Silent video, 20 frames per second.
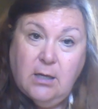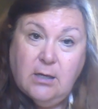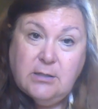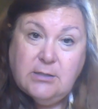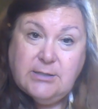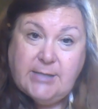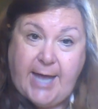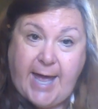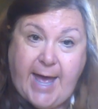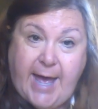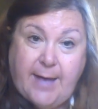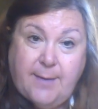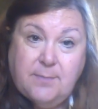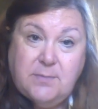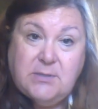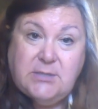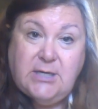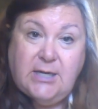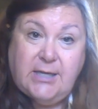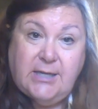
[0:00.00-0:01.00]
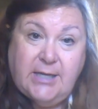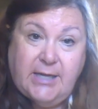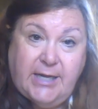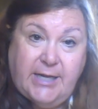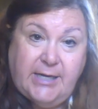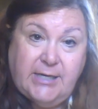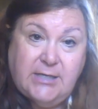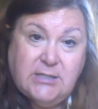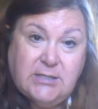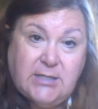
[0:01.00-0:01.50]
tabs in the
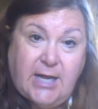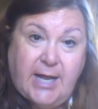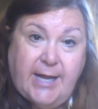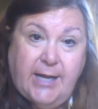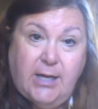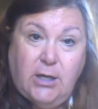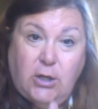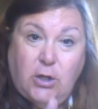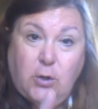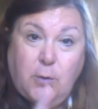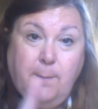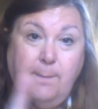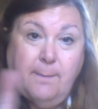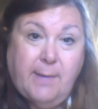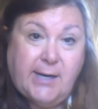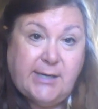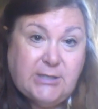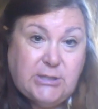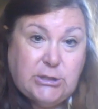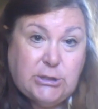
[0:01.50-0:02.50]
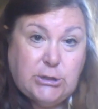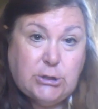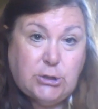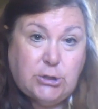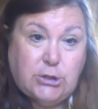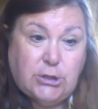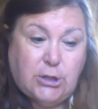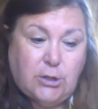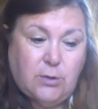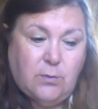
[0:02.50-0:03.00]
KeySite you must
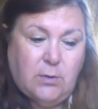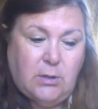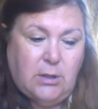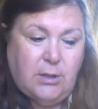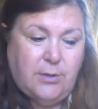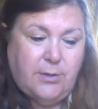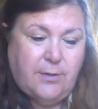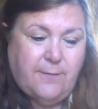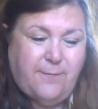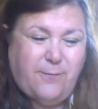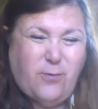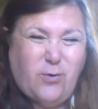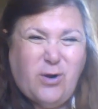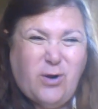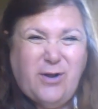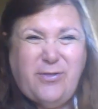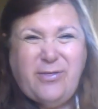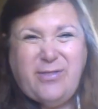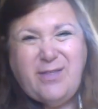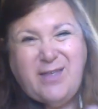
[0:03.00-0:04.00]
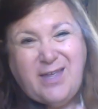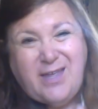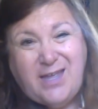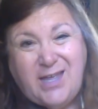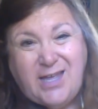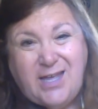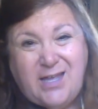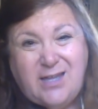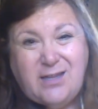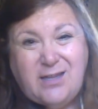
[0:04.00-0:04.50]
do. The 4th,
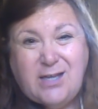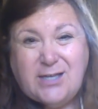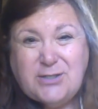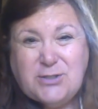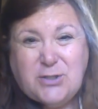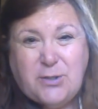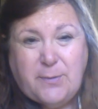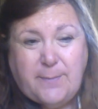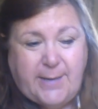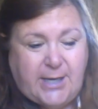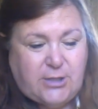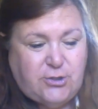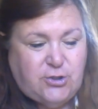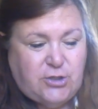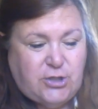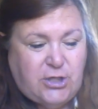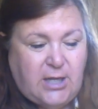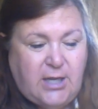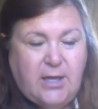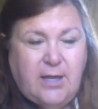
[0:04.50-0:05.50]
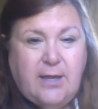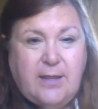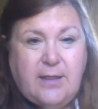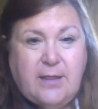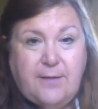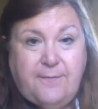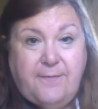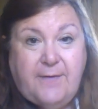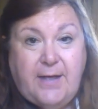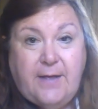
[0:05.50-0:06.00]
not so much.
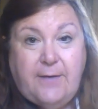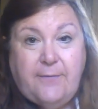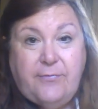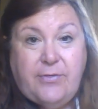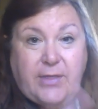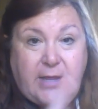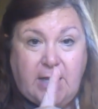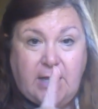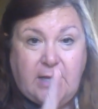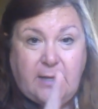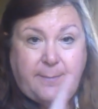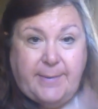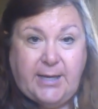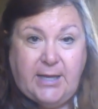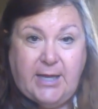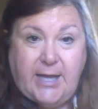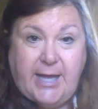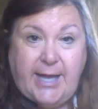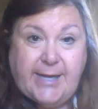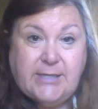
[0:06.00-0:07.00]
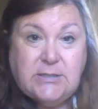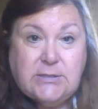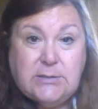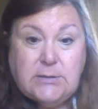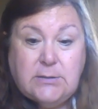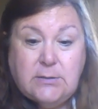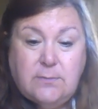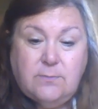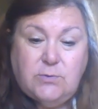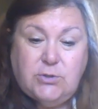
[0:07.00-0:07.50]
The 5th, in a big case,
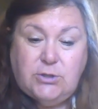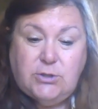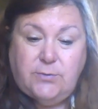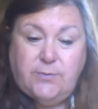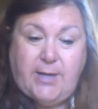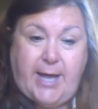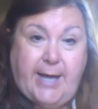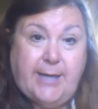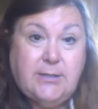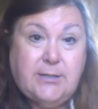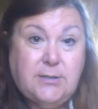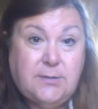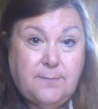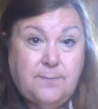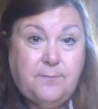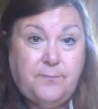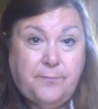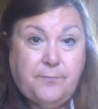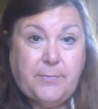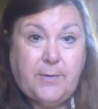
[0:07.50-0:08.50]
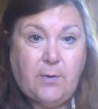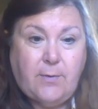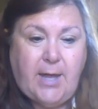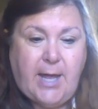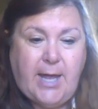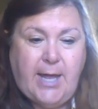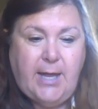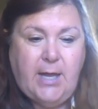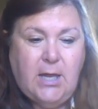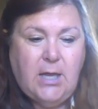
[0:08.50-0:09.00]
do that.
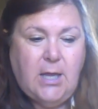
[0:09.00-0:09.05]
Okay?